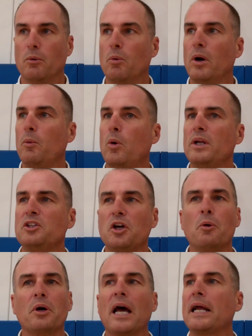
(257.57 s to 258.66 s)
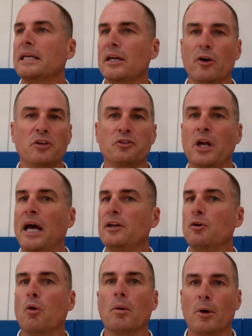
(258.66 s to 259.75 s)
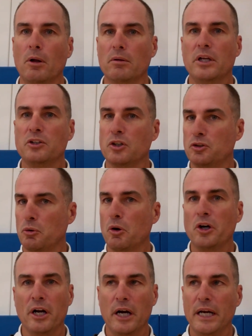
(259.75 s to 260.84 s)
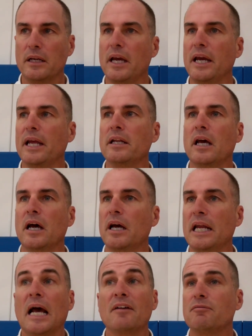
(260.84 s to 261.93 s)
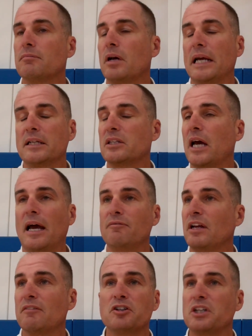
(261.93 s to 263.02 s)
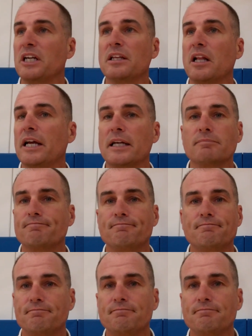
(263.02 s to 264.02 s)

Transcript: What's going on here is not normal. It's extraordinary. And I've never seen it like that.